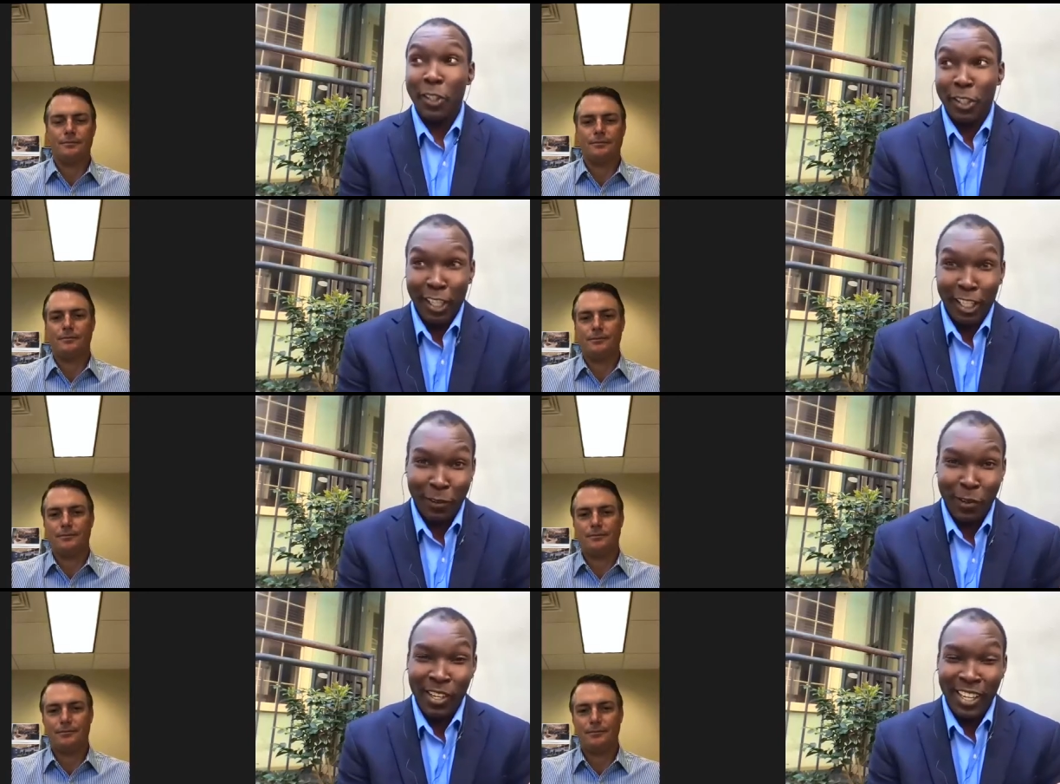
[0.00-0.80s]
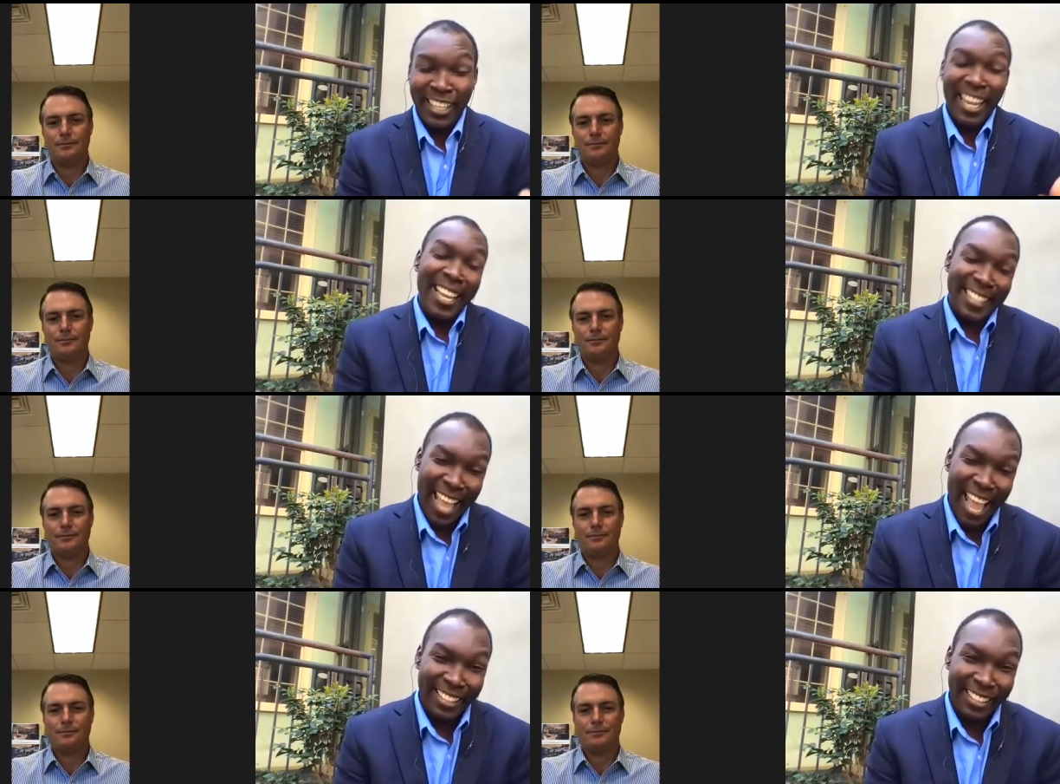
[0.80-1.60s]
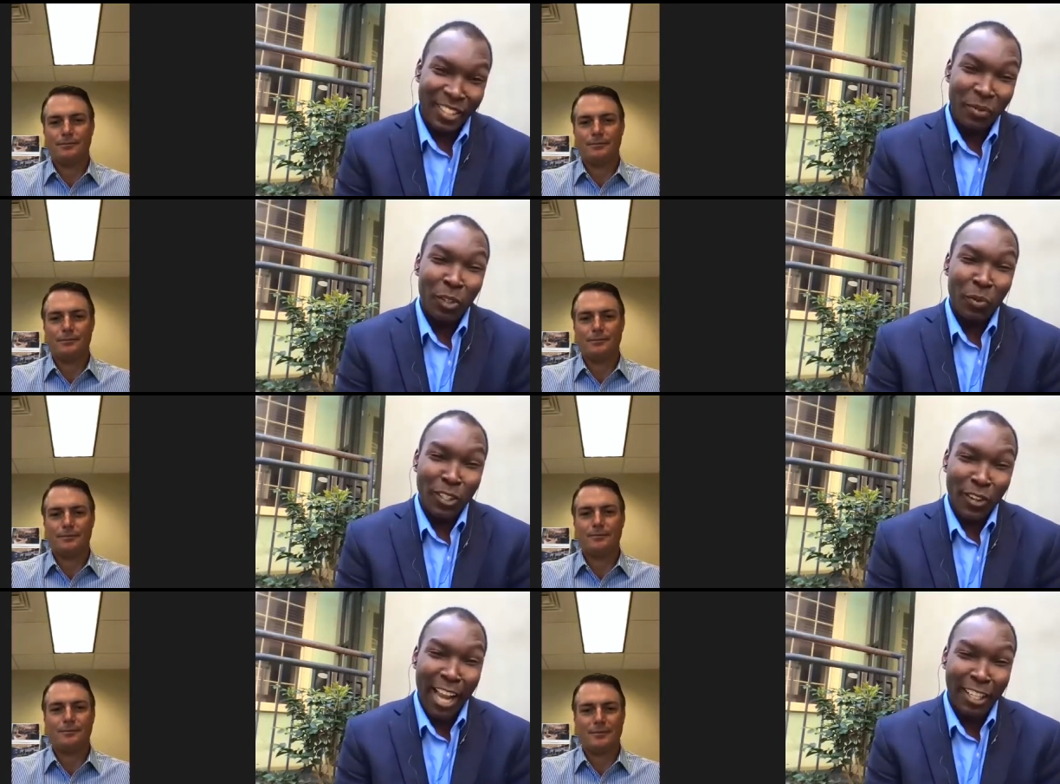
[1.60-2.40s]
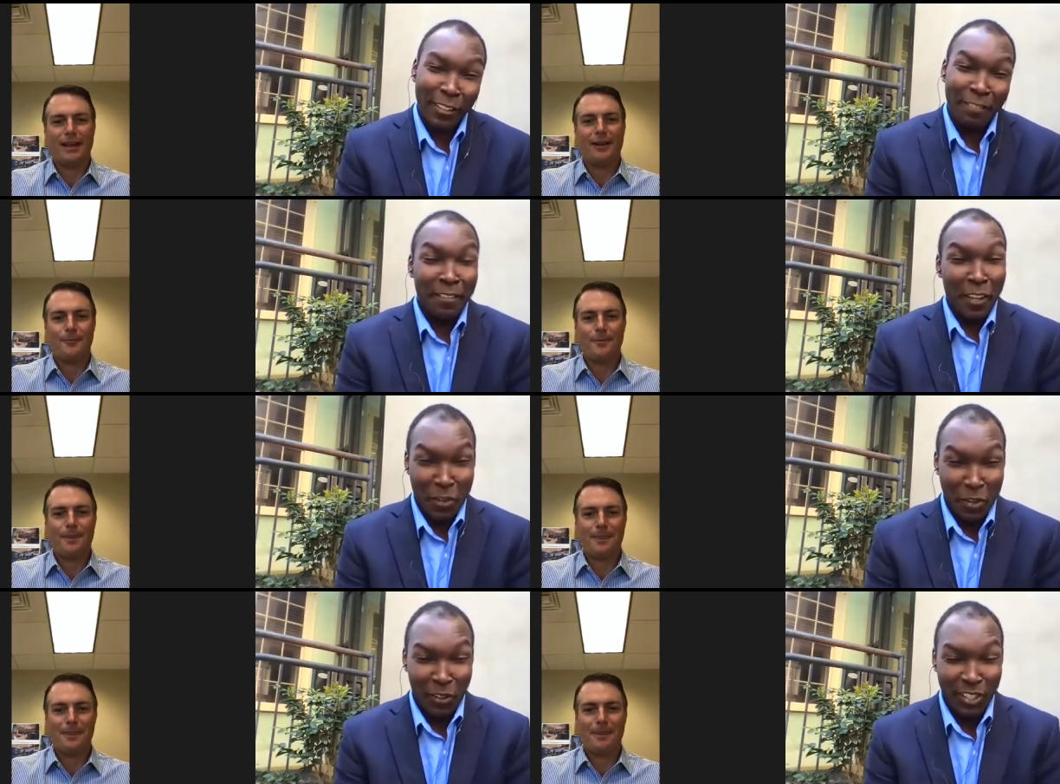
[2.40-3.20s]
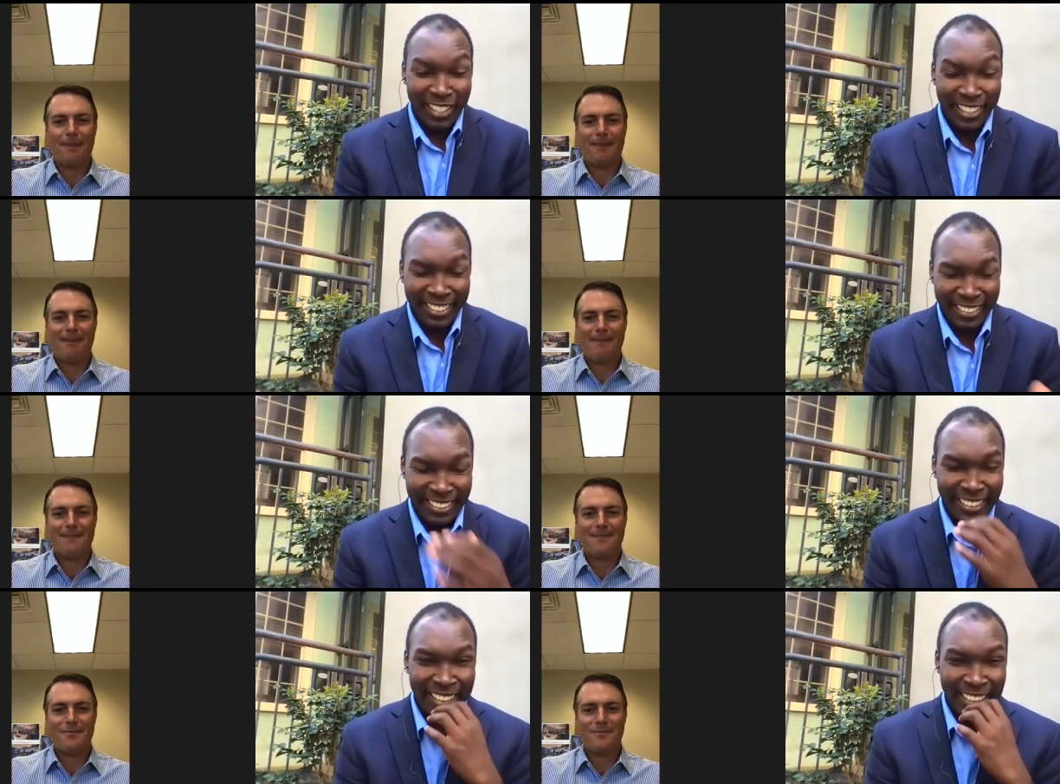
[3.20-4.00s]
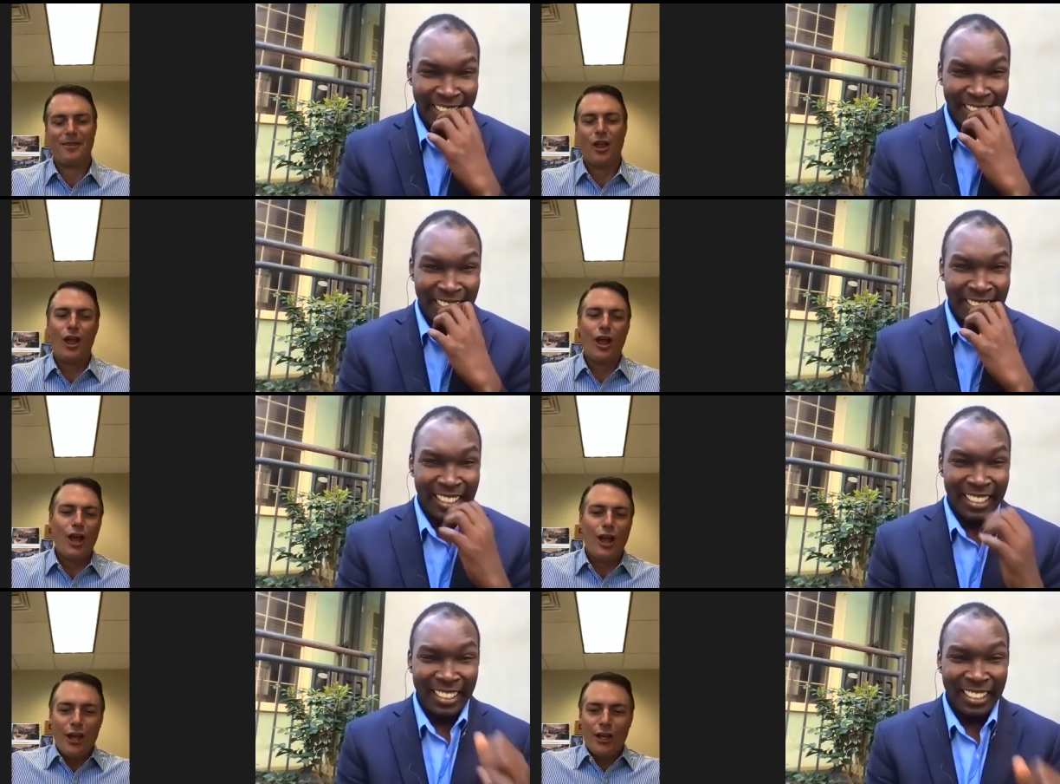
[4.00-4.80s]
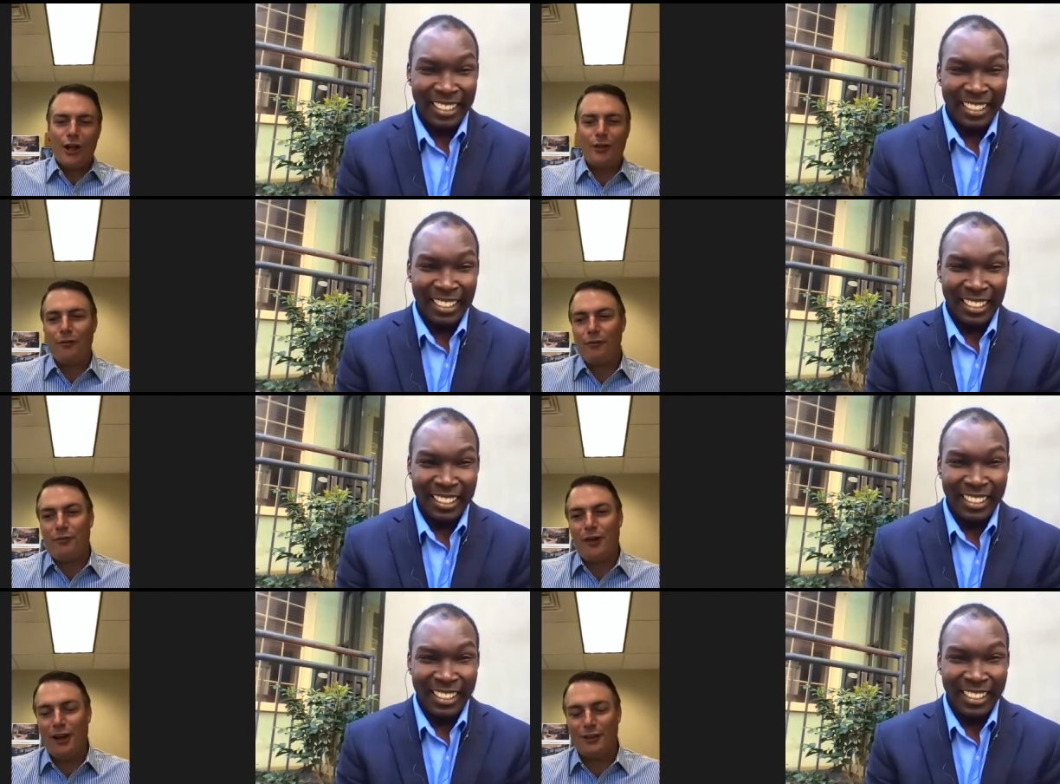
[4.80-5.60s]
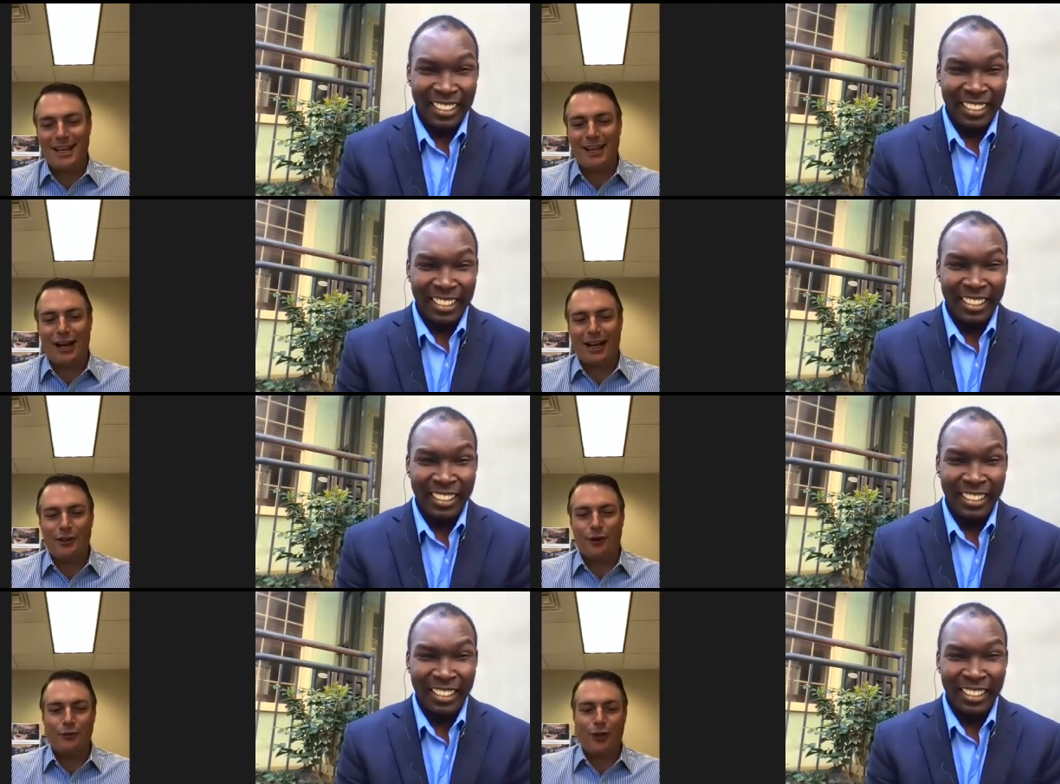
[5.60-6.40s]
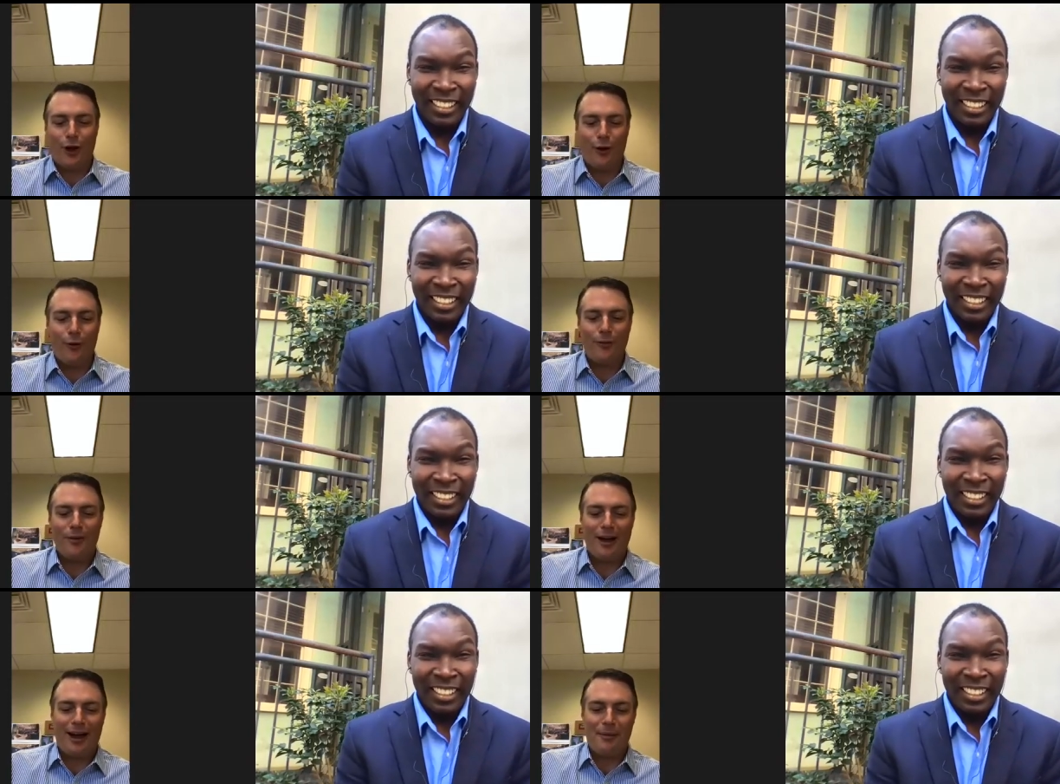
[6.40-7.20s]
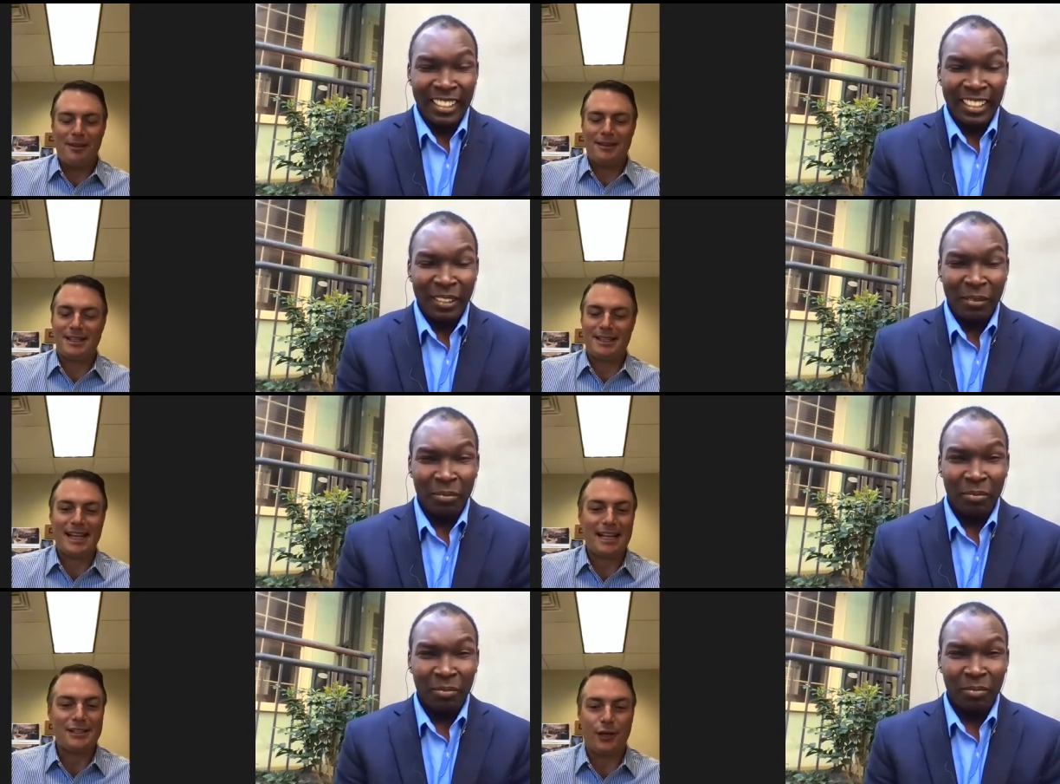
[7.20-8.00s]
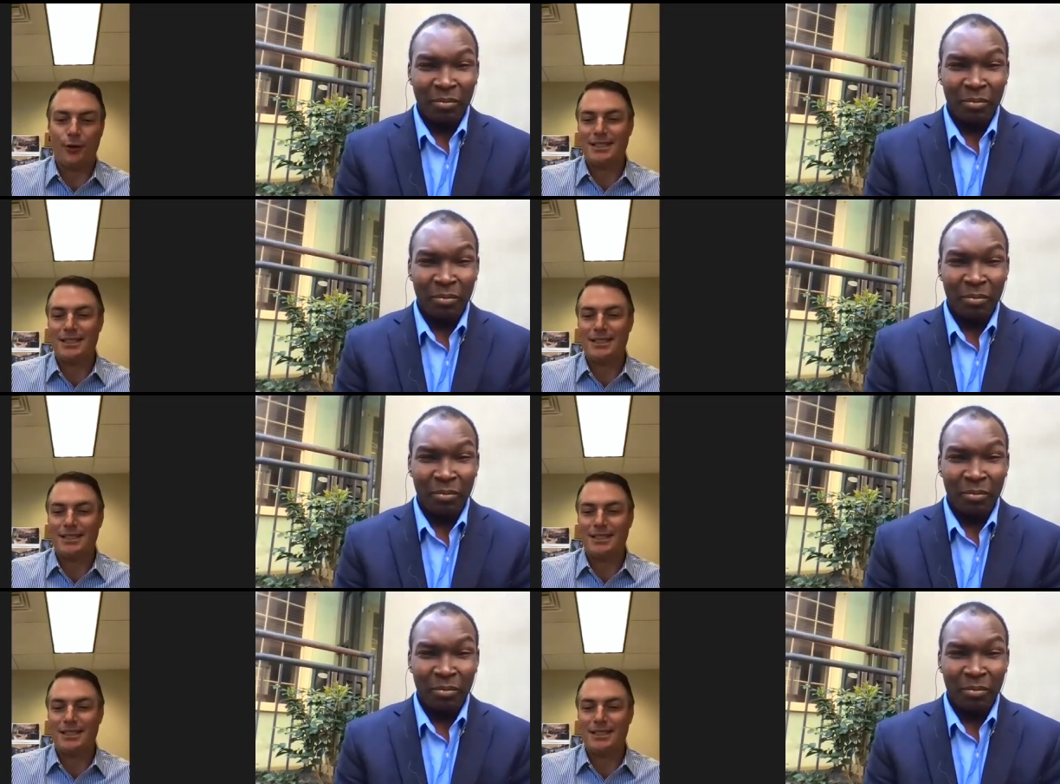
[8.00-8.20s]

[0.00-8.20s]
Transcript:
Speaker 1: mm-hmm. successful? And I hate to ask this, which ones are
Speaker 2: actually yeah. failures? You know, the failures I, don't know. Um, the success, though, it's